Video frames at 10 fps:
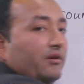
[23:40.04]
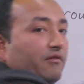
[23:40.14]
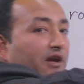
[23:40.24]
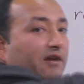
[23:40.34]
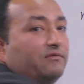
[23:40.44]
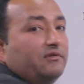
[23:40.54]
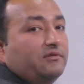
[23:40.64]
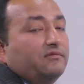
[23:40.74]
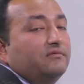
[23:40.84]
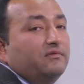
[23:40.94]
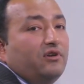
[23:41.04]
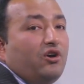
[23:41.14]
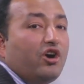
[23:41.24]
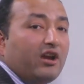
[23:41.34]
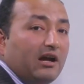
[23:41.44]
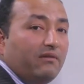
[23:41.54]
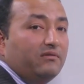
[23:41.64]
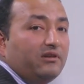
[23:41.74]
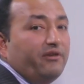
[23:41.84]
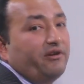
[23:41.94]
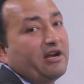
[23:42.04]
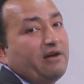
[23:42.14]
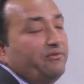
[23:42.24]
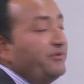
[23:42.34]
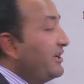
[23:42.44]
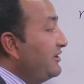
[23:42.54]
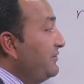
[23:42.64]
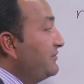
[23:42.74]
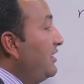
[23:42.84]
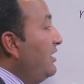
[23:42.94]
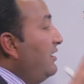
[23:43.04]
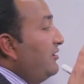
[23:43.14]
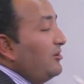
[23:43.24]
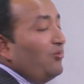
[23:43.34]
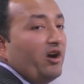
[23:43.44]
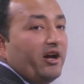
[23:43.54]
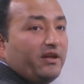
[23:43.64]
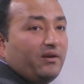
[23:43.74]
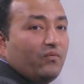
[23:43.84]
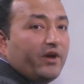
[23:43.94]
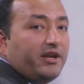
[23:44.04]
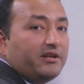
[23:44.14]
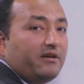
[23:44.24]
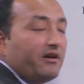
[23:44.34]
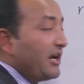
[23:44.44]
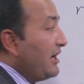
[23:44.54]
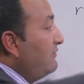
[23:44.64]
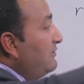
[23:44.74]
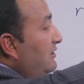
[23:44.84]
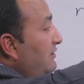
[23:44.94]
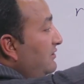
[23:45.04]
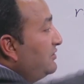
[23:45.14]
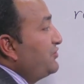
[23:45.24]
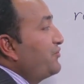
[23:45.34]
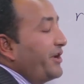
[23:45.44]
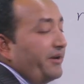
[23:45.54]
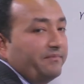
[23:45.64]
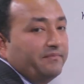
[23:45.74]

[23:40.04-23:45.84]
Round. Around or round. We can use. The boy went around the tree.